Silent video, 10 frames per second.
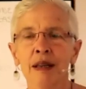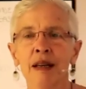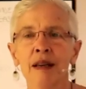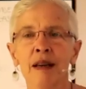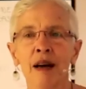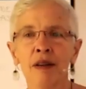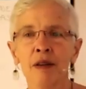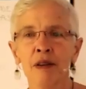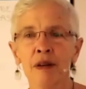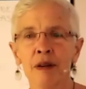and
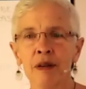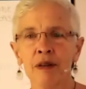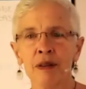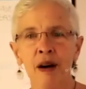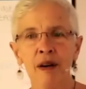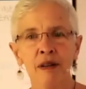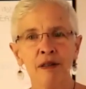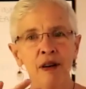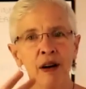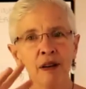others are
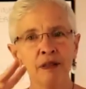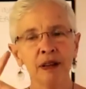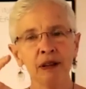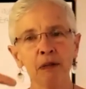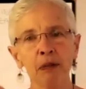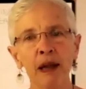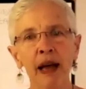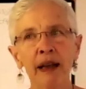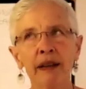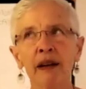involved in the
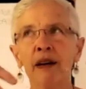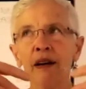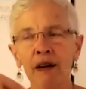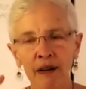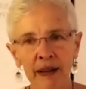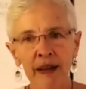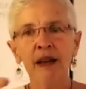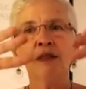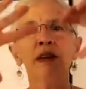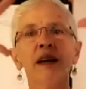plant, in the
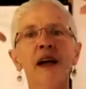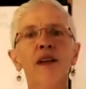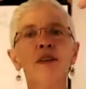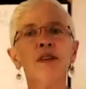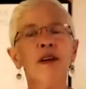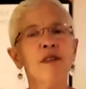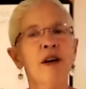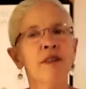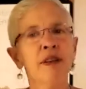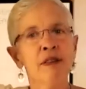leaves, and others are
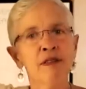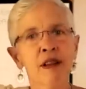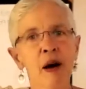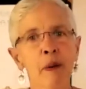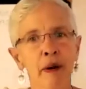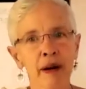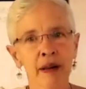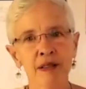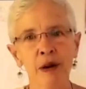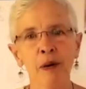involved in the flowering,
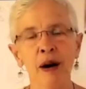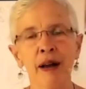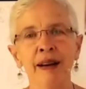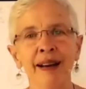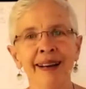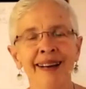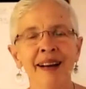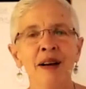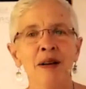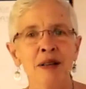and so on.
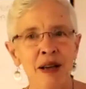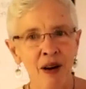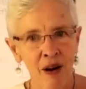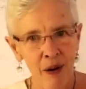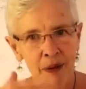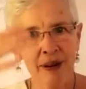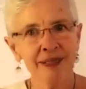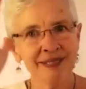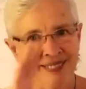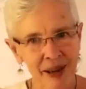They're always,
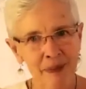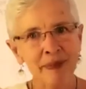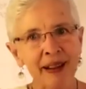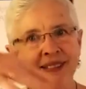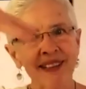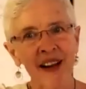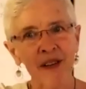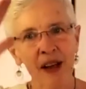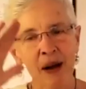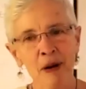that's the
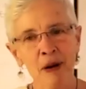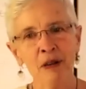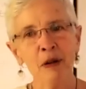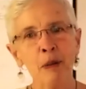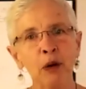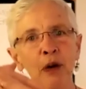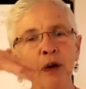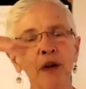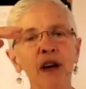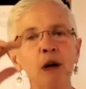alchemical, the
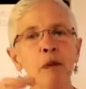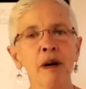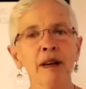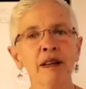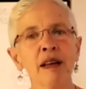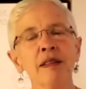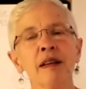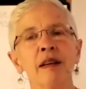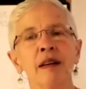mercurial process.